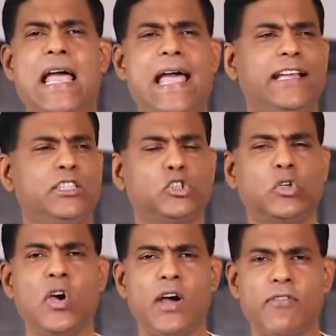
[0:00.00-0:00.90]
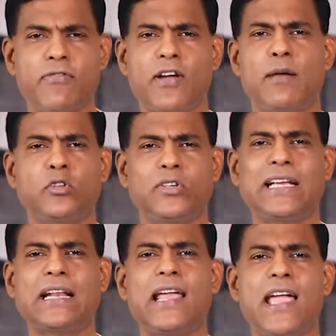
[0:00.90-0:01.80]
and to affirm, to
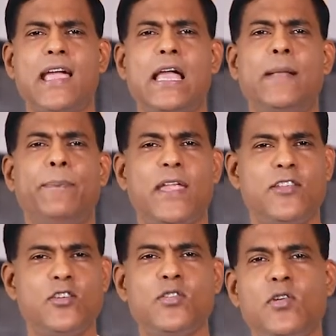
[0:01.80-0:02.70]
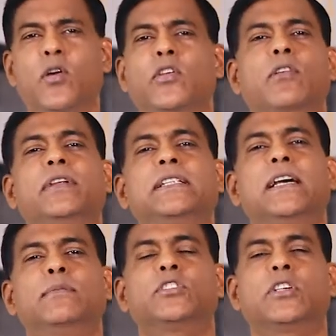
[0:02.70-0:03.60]
declare that you know your
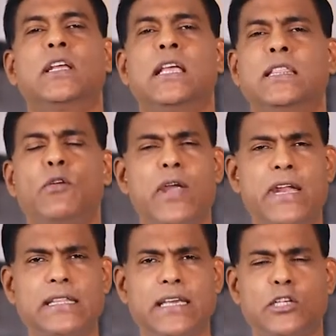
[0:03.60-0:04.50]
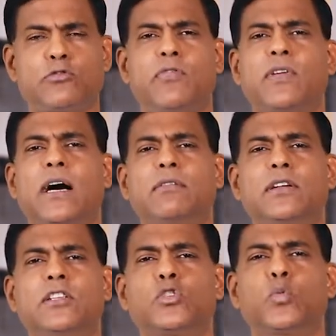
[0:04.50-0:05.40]
redemption. The very things we've
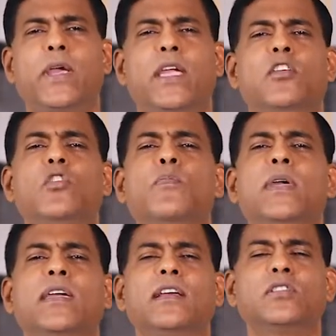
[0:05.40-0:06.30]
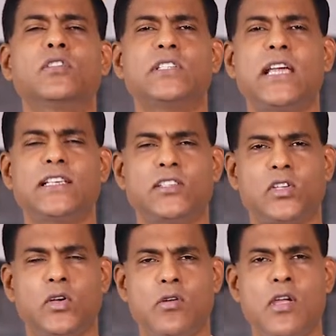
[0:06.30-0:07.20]
covered this week, you begin to say
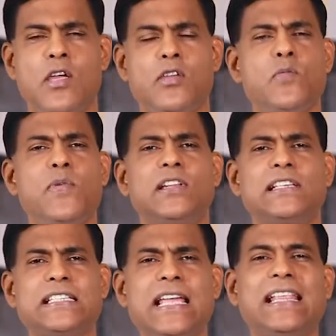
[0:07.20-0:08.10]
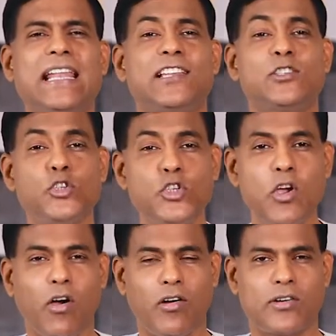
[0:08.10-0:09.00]
so. You begin to say that it's
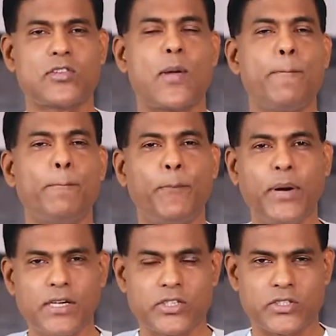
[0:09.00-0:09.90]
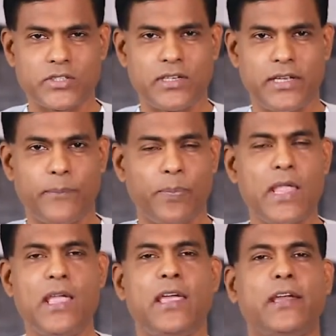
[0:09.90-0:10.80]
yours personally.
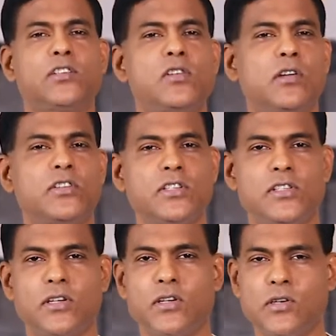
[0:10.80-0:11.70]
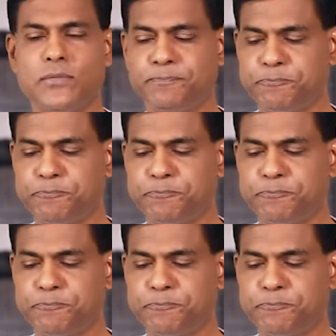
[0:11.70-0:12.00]
It's not just good